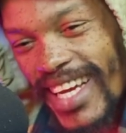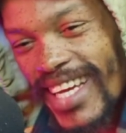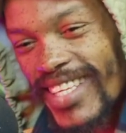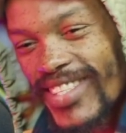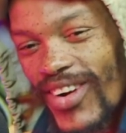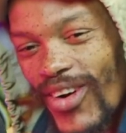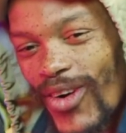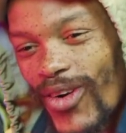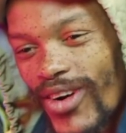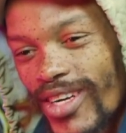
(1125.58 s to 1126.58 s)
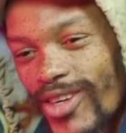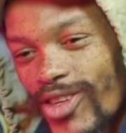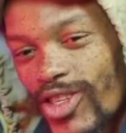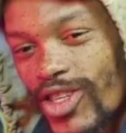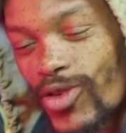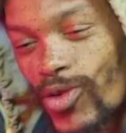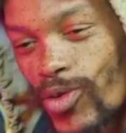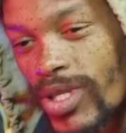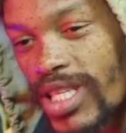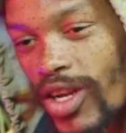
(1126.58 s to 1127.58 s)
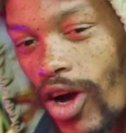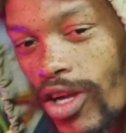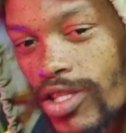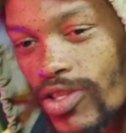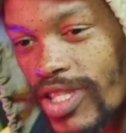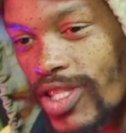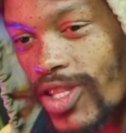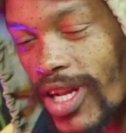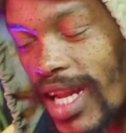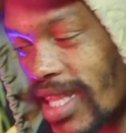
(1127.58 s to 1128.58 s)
So you lose an on-screen star like